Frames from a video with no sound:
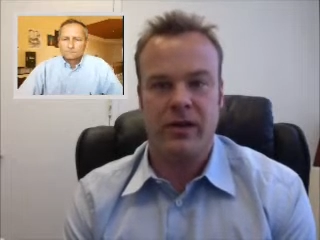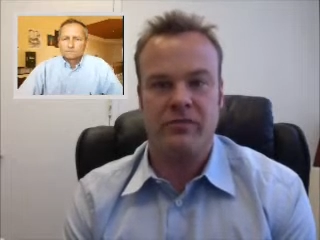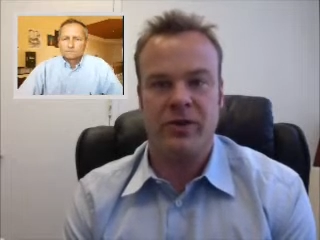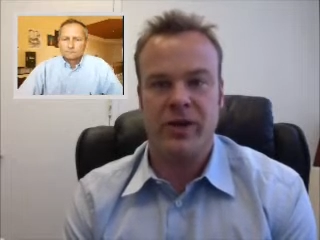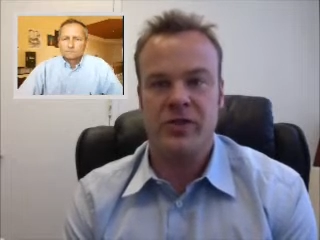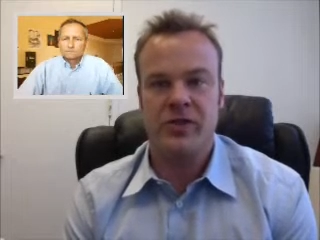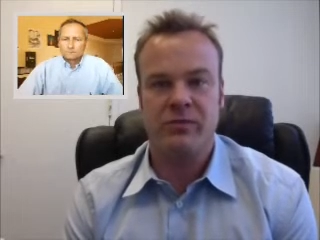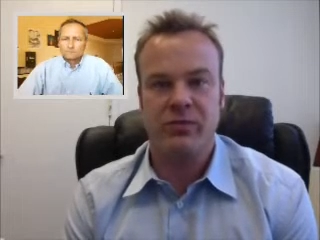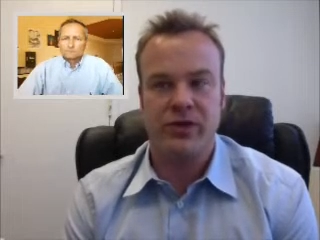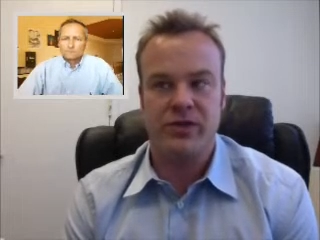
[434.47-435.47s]

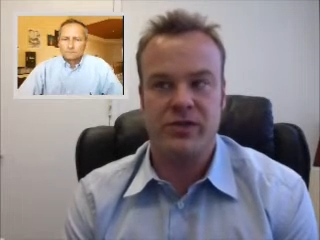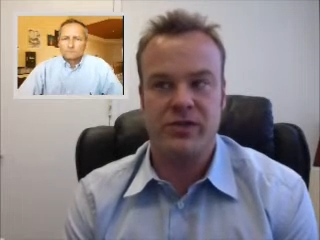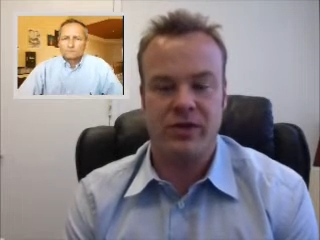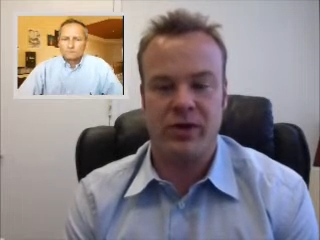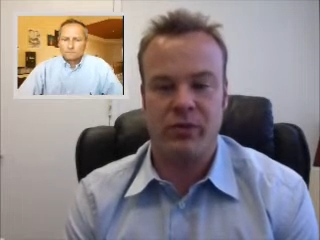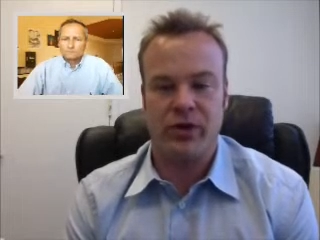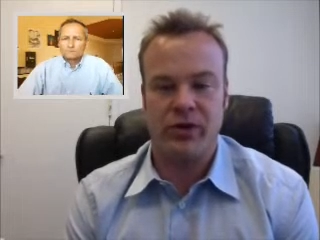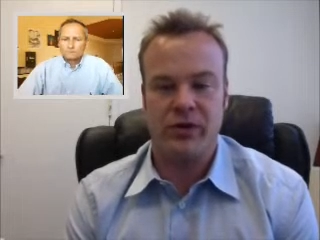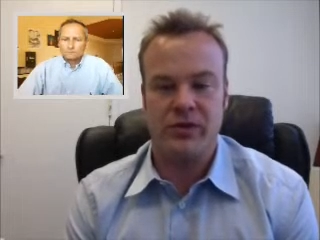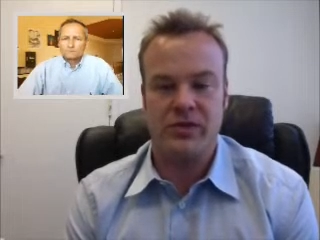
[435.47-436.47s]
inflection point startup
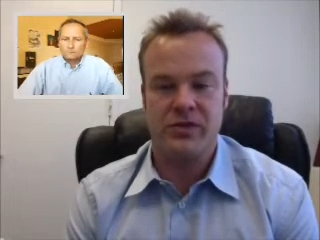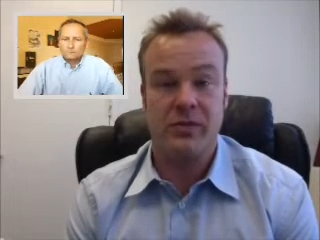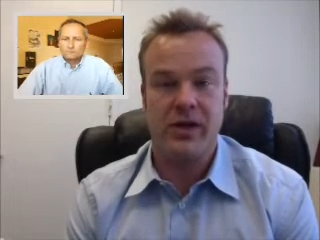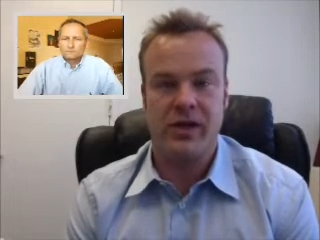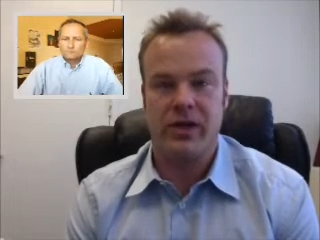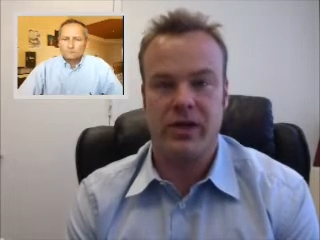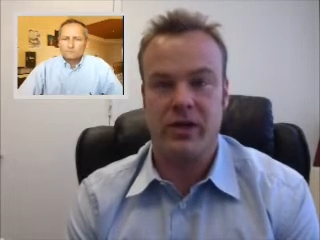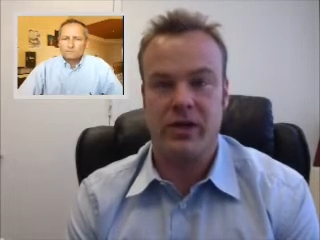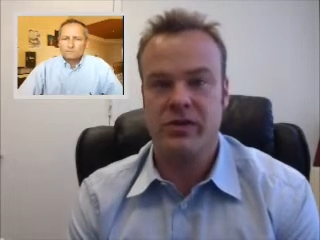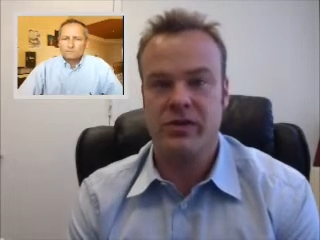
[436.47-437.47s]
where you can still make a
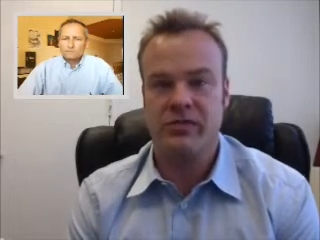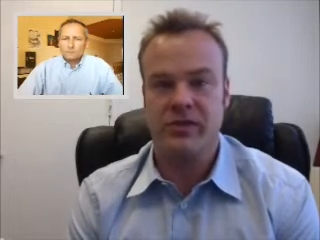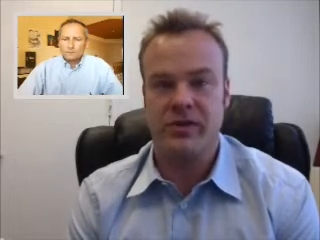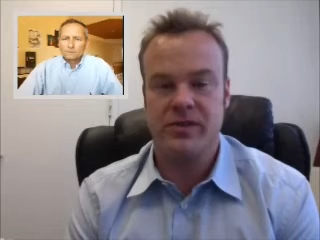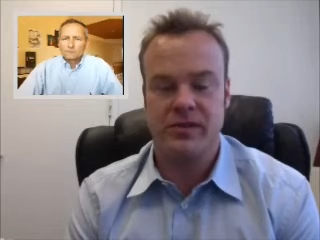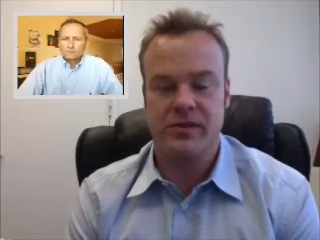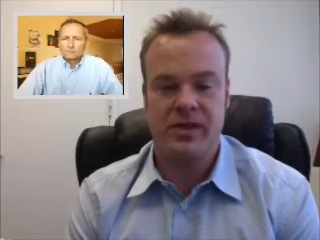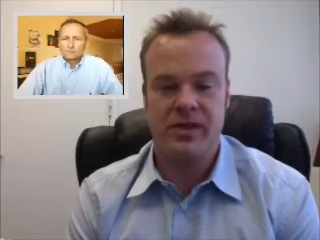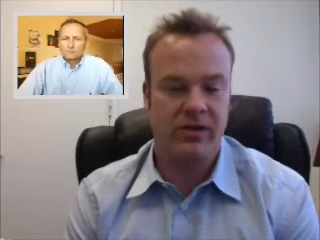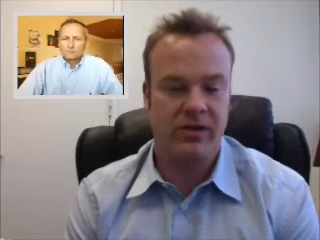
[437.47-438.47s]
huge difference and
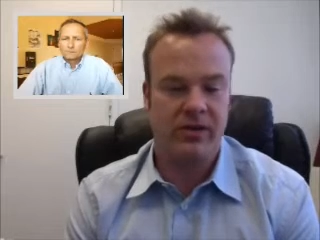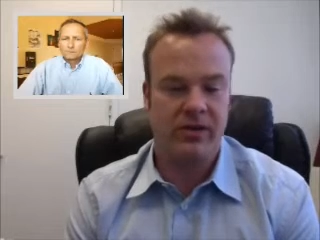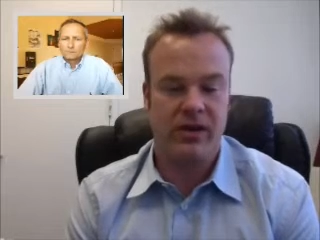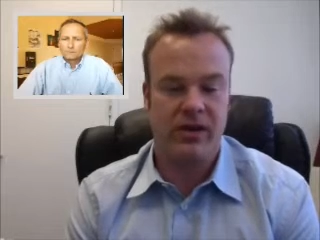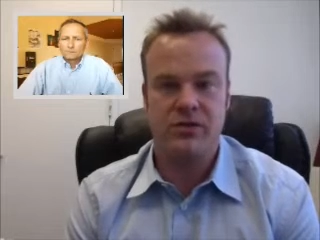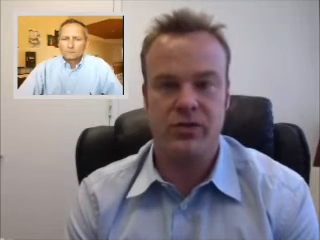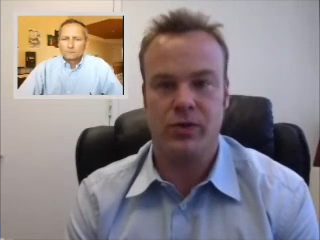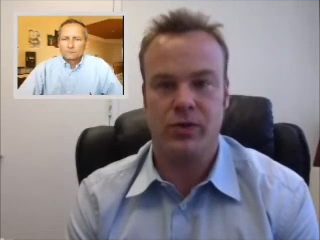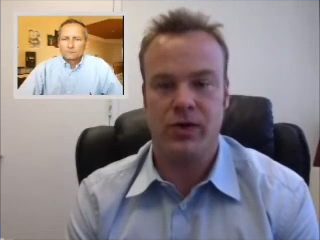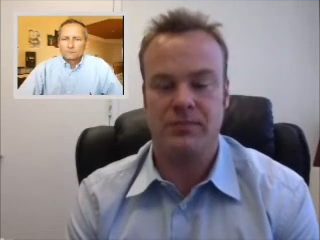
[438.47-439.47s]
things haven't gotten
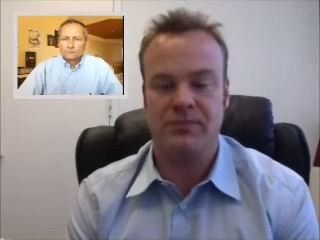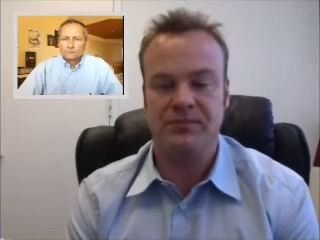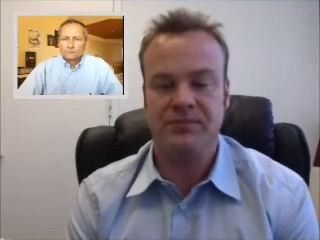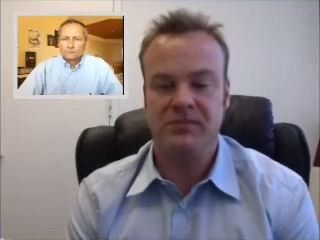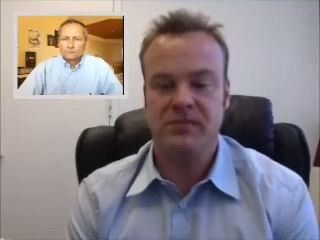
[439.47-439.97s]
too